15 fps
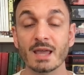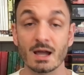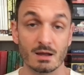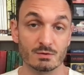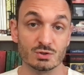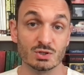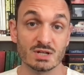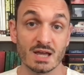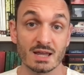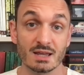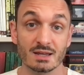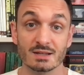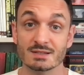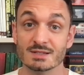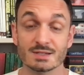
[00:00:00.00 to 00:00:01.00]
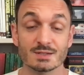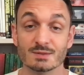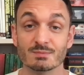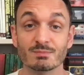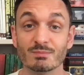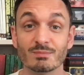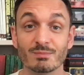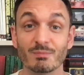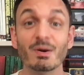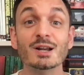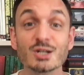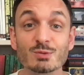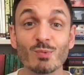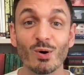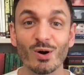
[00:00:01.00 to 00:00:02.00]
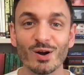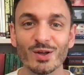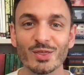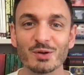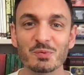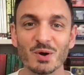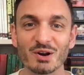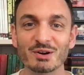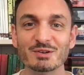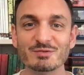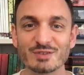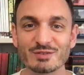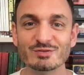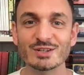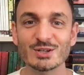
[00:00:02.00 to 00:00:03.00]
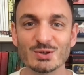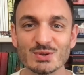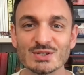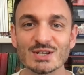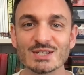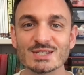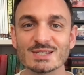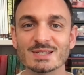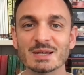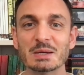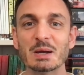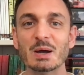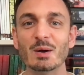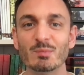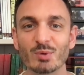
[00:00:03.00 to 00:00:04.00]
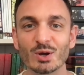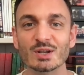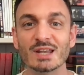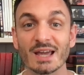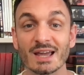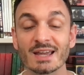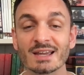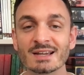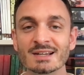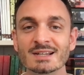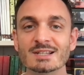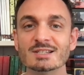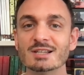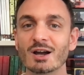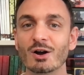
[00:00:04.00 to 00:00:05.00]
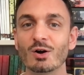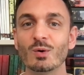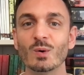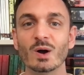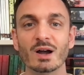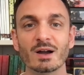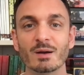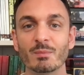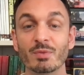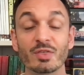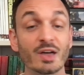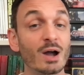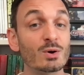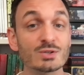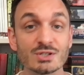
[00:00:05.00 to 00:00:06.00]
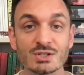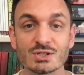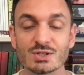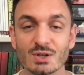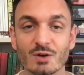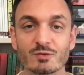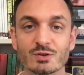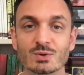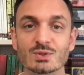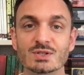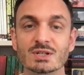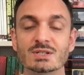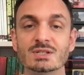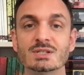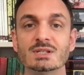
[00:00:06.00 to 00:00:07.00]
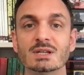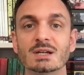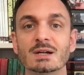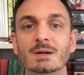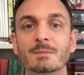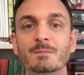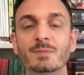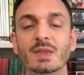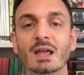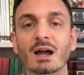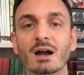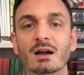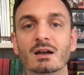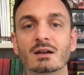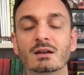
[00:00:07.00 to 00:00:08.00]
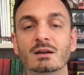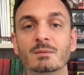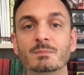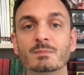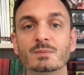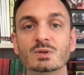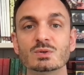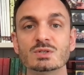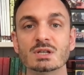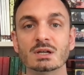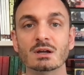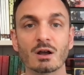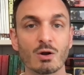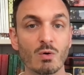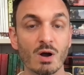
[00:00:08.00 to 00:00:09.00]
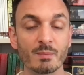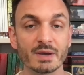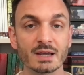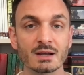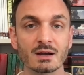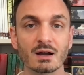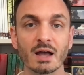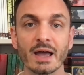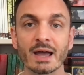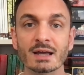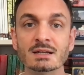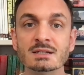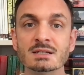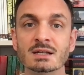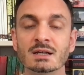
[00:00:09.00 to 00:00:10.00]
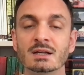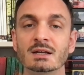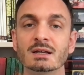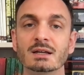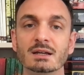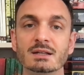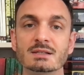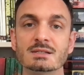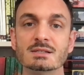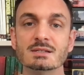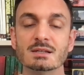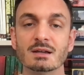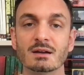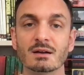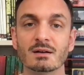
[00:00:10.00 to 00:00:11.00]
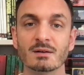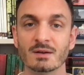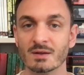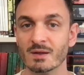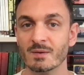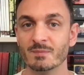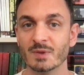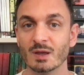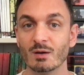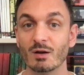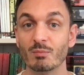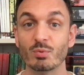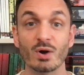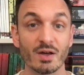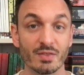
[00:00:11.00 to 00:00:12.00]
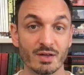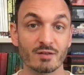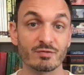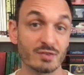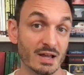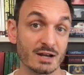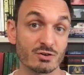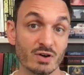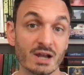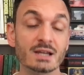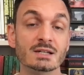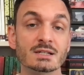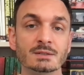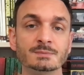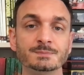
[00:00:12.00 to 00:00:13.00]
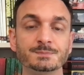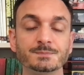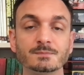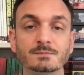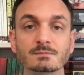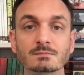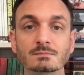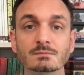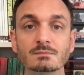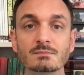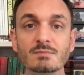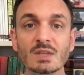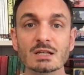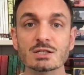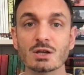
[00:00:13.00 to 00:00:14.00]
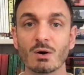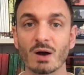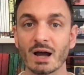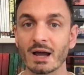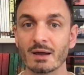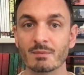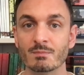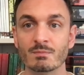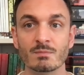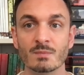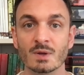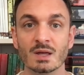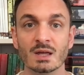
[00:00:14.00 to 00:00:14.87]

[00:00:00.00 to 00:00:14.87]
today it's much more than 150 users per day. So thousands of users are using CoaMaker and its brother Flag Creator. So I'm